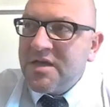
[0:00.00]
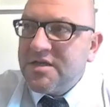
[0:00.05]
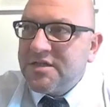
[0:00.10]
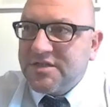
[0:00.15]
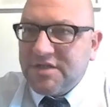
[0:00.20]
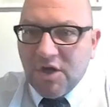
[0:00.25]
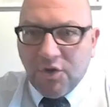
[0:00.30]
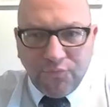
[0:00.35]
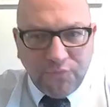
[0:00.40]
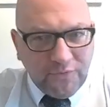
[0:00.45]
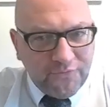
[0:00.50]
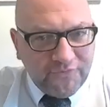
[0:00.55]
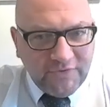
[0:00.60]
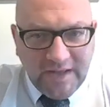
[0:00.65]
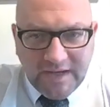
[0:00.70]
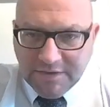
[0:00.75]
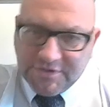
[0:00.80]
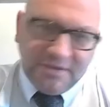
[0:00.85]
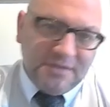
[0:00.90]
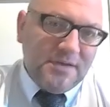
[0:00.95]

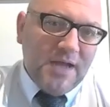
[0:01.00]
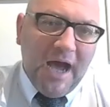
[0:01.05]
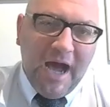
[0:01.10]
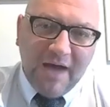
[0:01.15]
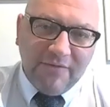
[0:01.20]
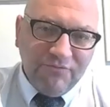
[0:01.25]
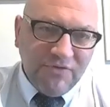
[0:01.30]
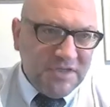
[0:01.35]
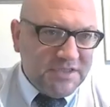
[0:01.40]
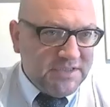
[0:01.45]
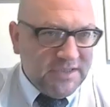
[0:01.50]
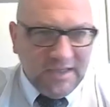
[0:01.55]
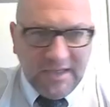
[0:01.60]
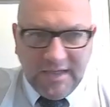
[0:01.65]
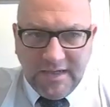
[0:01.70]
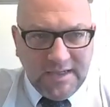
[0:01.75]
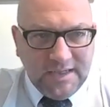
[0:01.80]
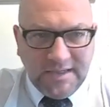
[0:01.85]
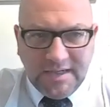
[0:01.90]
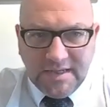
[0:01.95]
Self-reflection.
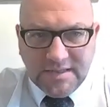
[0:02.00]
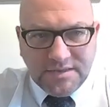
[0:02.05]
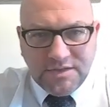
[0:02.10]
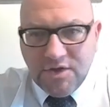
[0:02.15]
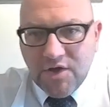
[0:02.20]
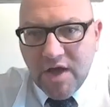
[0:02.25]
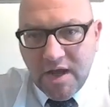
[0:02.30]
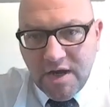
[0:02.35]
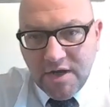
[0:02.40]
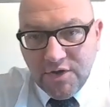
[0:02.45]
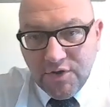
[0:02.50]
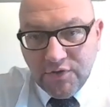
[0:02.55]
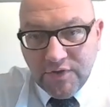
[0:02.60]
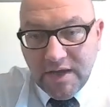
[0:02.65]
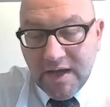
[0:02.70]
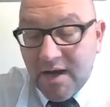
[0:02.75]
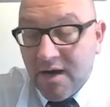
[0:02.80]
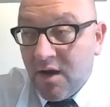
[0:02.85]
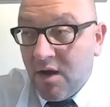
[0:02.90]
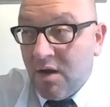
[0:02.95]
Obviously, it doesn't know how to do
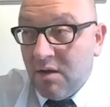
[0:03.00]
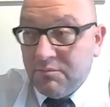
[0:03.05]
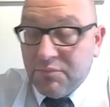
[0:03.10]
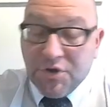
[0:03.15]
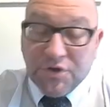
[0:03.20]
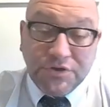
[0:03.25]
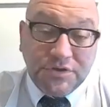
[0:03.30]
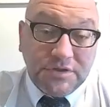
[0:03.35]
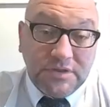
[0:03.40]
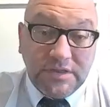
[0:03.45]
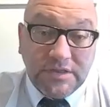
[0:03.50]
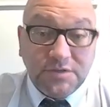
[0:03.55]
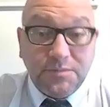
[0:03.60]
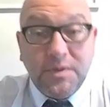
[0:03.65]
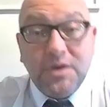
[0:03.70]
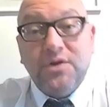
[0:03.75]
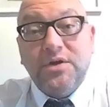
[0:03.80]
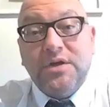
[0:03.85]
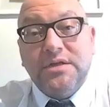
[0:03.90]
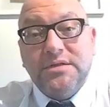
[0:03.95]
that. Personal
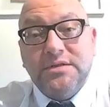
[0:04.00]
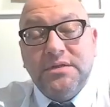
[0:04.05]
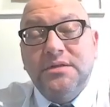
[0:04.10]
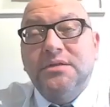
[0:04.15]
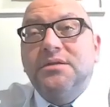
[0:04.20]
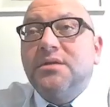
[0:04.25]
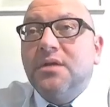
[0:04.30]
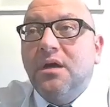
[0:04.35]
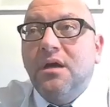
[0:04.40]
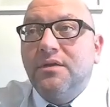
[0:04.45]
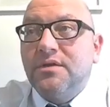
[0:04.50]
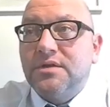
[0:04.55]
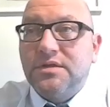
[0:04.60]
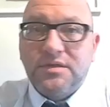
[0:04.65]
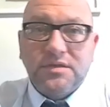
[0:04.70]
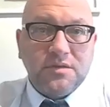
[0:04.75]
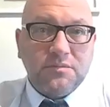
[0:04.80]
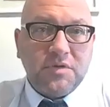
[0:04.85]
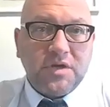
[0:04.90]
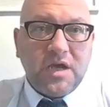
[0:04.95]
experiences. Uh, this
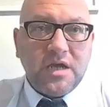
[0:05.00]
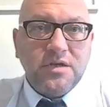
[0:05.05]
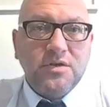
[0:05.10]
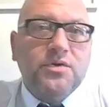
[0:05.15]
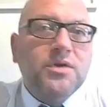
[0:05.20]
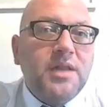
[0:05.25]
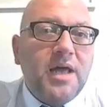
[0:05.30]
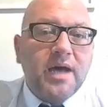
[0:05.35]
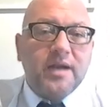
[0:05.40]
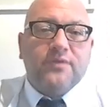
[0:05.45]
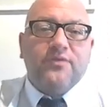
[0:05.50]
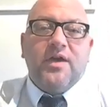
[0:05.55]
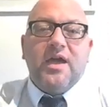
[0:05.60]
is something I do a lot